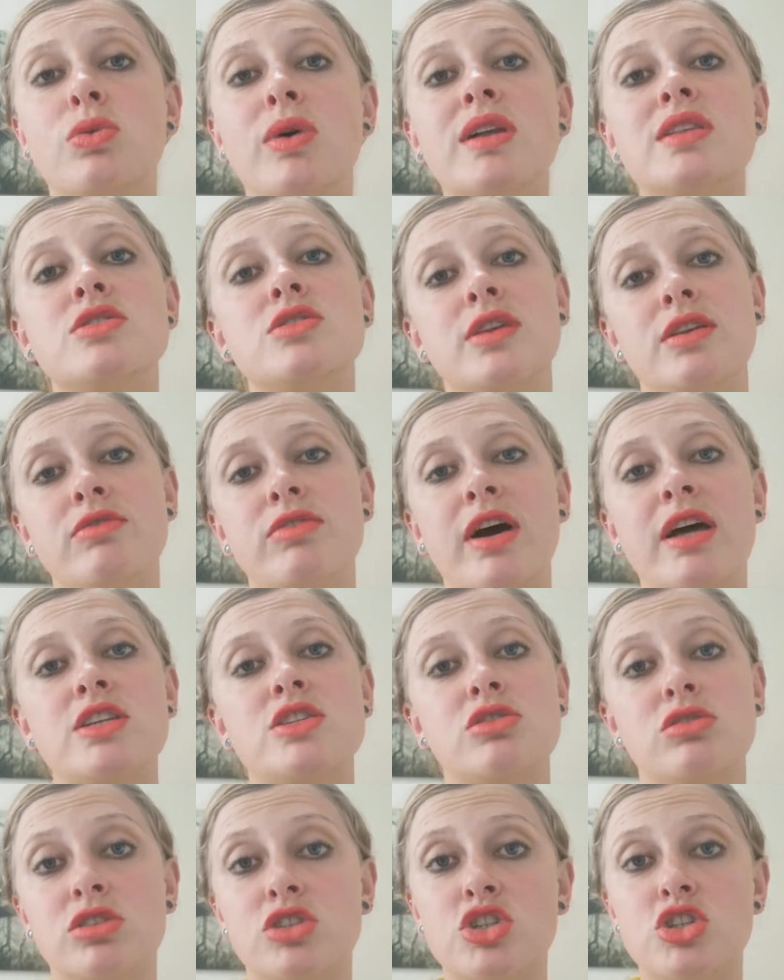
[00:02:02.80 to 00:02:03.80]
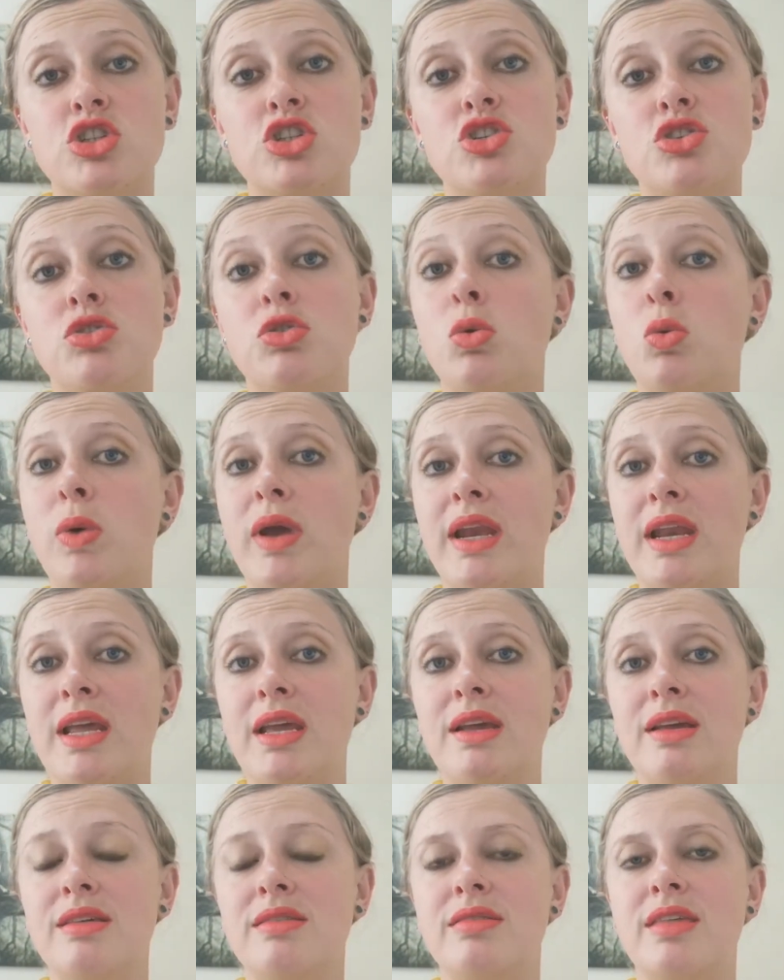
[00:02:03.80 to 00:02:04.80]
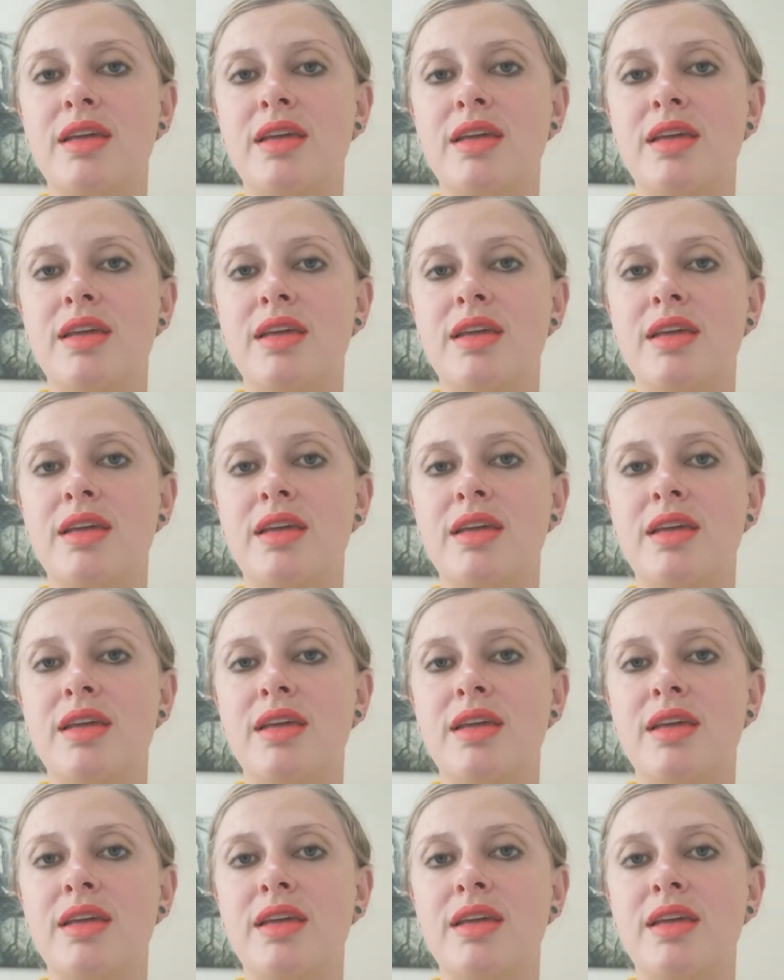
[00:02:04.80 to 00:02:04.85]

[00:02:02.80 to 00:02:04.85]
want to invite children to your wedding,